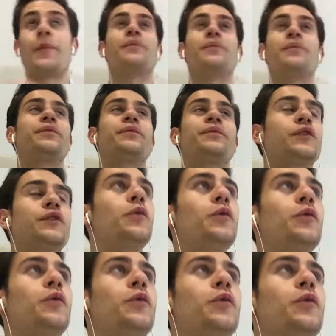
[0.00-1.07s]
Two pieces of
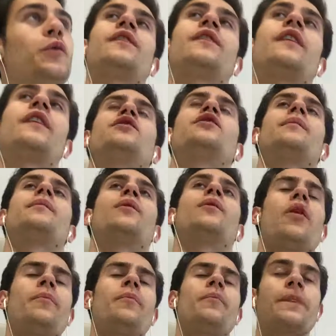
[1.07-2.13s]
advice. So number one,
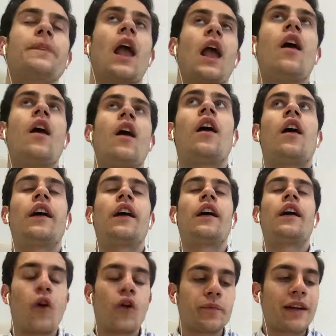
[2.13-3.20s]
it goes
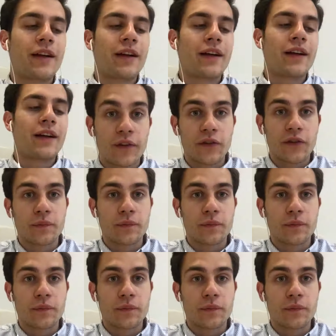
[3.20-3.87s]
back to the previous point we